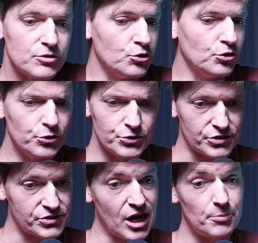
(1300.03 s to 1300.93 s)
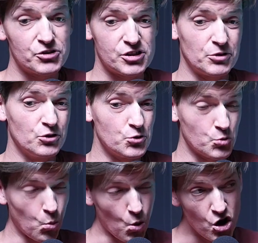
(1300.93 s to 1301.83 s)
you lose discipleship you
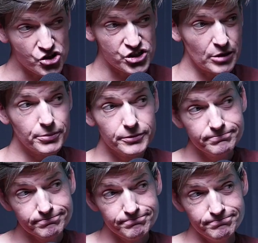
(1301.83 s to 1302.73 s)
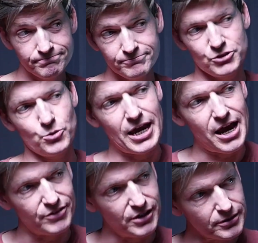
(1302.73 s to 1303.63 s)
lose worship mm-hmm. do we
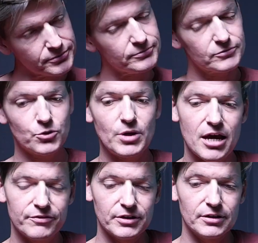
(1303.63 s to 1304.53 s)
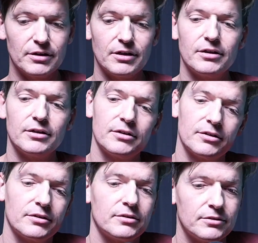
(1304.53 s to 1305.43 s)
have a do we yep. have a uh,
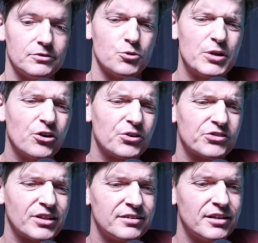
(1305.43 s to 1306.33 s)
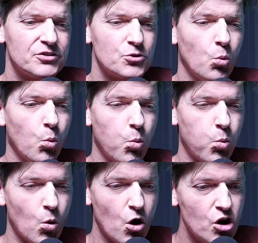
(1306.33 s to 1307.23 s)
do we go to Sunday to
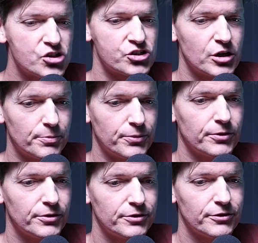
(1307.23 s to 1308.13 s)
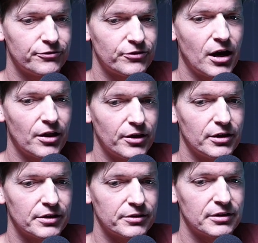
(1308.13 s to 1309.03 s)
worship the
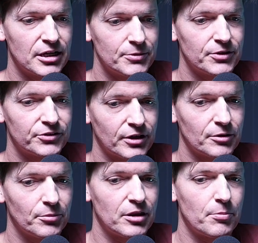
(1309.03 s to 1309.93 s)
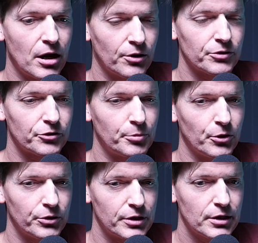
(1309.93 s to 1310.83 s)
Father in the name of the Son and by the power of the
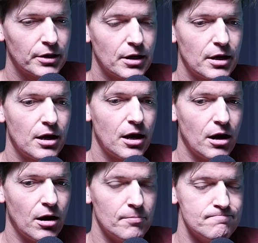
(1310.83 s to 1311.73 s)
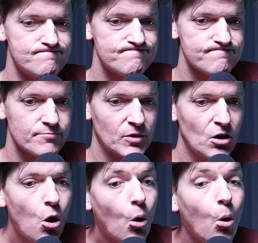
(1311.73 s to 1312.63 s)
Spirit um,
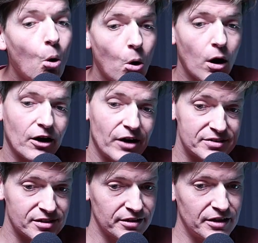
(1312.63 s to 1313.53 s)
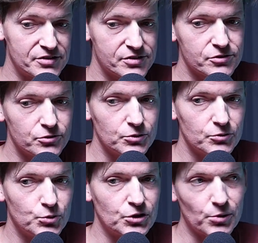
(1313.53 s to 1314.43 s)
or are our Sundays do
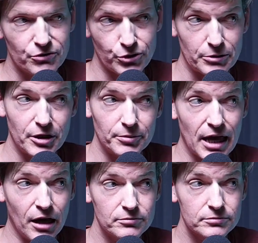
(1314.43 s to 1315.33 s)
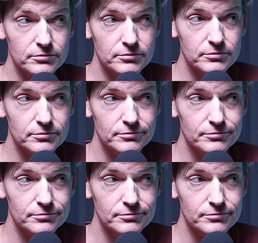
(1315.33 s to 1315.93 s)
we, we don't want to freak people out yeah